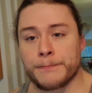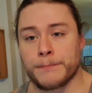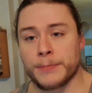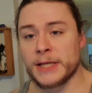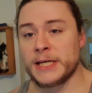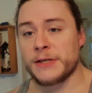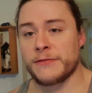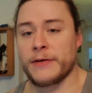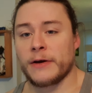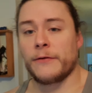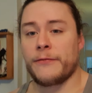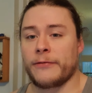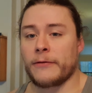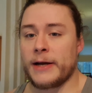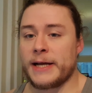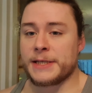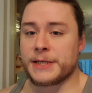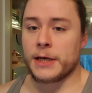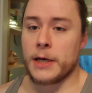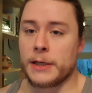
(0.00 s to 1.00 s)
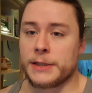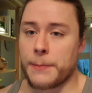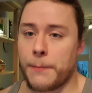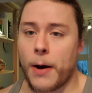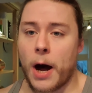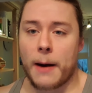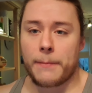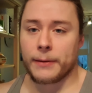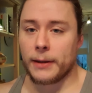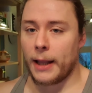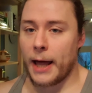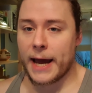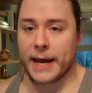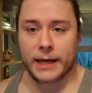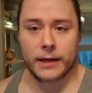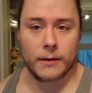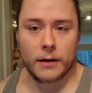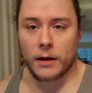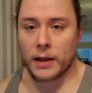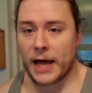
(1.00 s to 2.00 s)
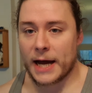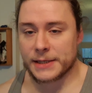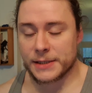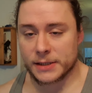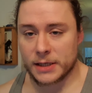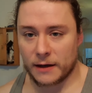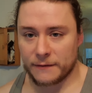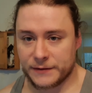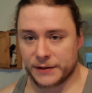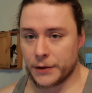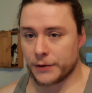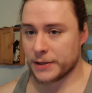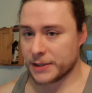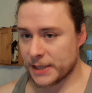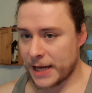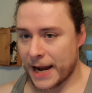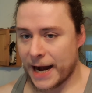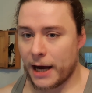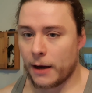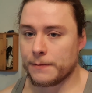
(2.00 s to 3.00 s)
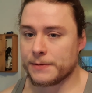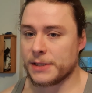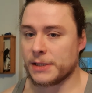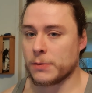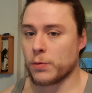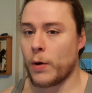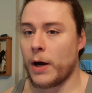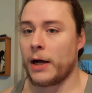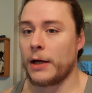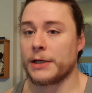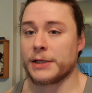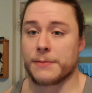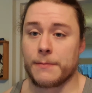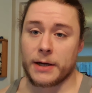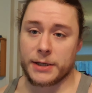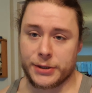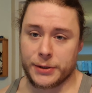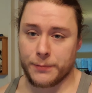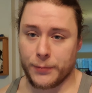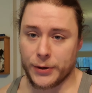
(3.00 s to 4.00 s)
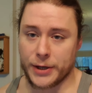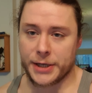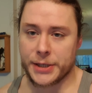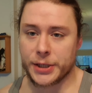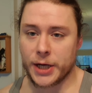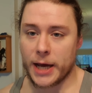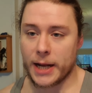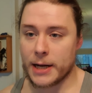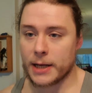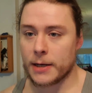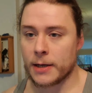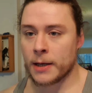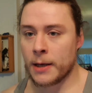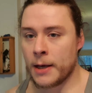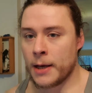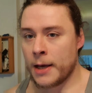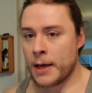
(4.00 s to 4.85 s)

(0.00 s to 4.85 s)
Please feel free to pop a like and all that stuff too, because that helps as well. It's much appreciated.